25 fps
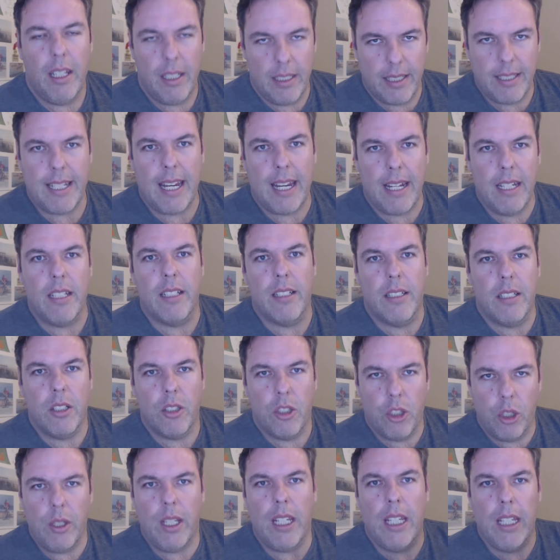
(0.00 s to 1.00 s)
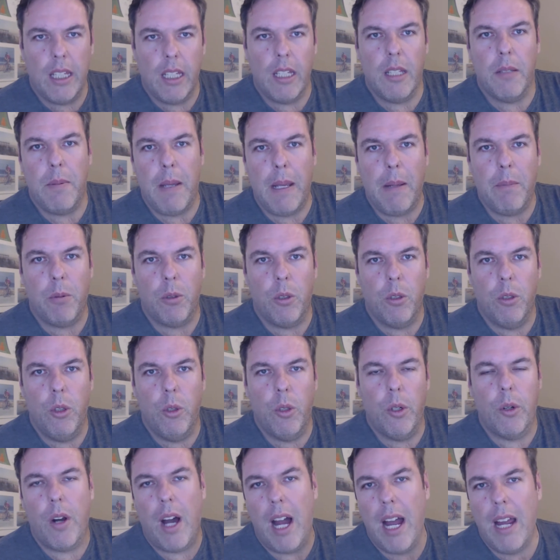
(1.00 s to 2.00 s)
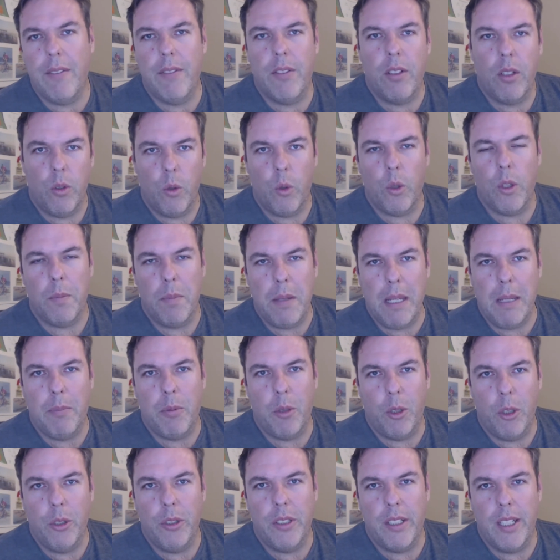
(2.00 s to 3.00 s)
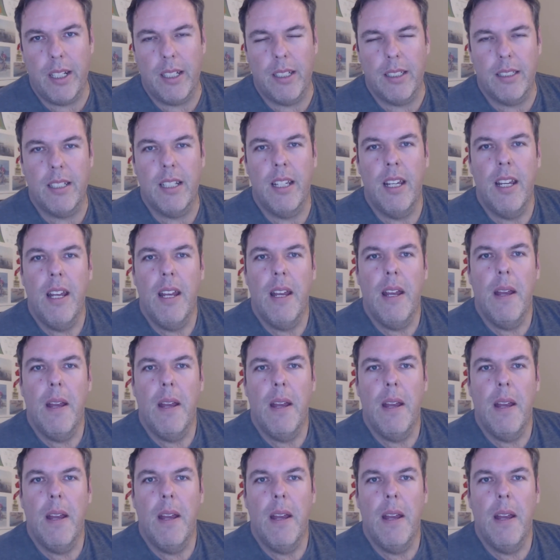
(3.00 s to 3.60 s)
send it to either the people who arrived or the people who didn't.